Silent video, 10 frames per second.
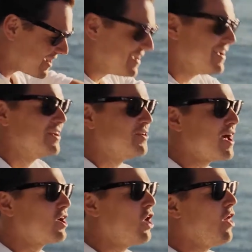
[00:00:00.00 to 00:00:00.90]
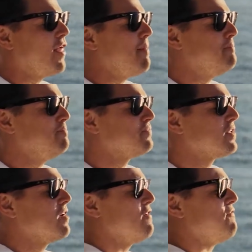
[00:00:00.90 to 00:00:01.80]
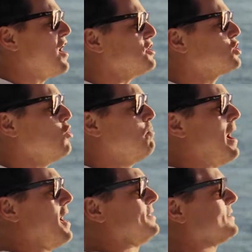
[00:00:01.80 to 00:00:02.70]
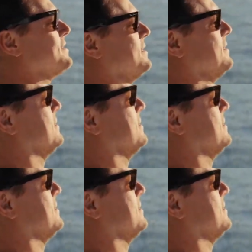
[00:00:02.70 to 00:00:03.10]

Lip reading: very expensive way to get film photos.